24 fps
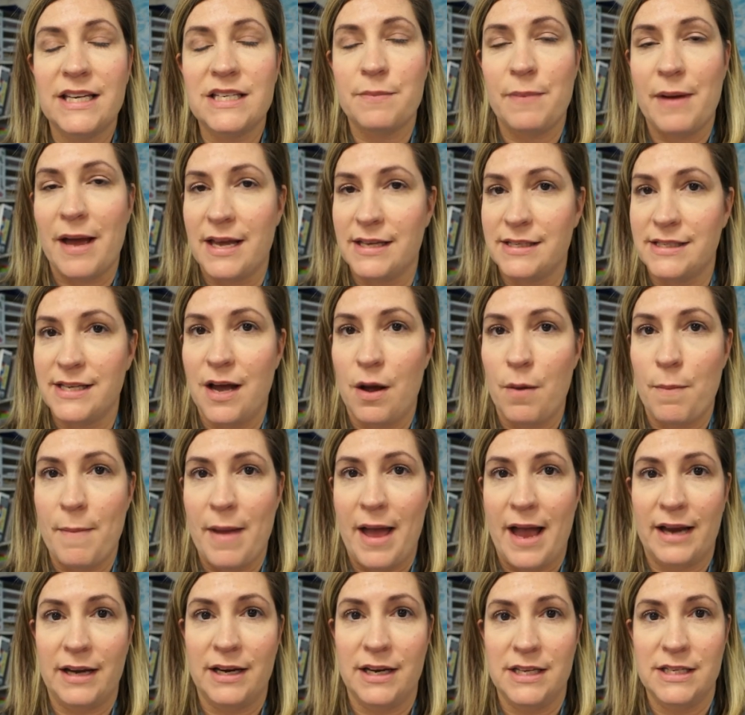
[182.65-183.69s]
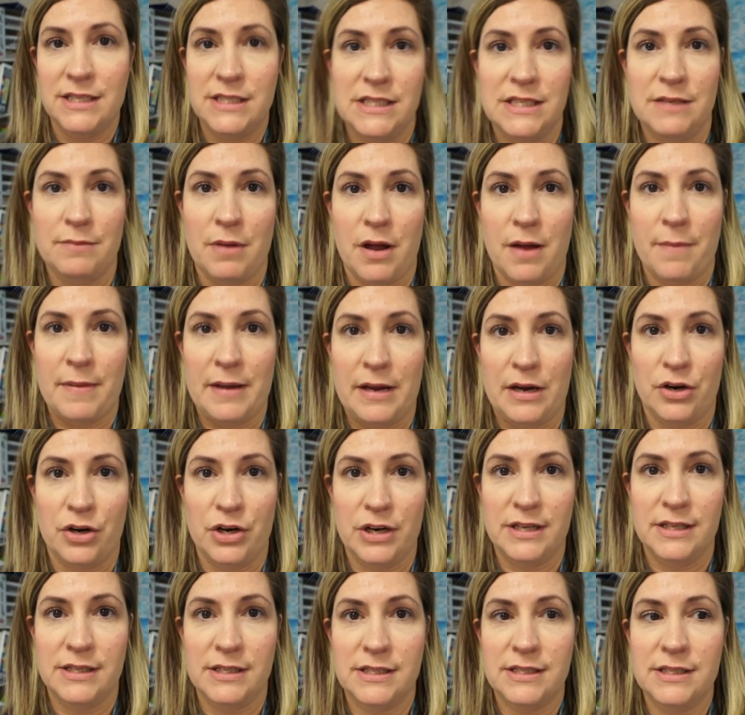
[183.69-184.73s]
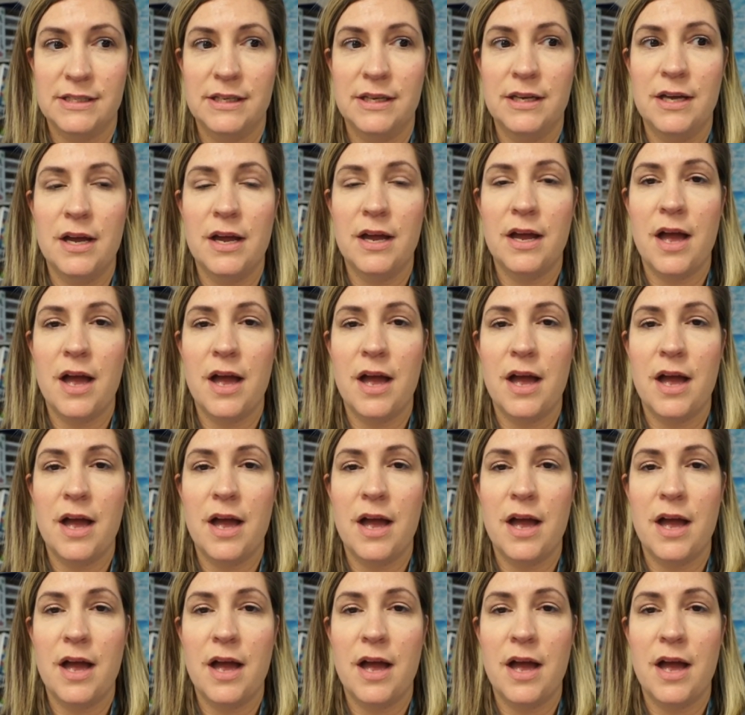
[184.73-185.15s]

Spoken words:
to pass out magnets to my parents,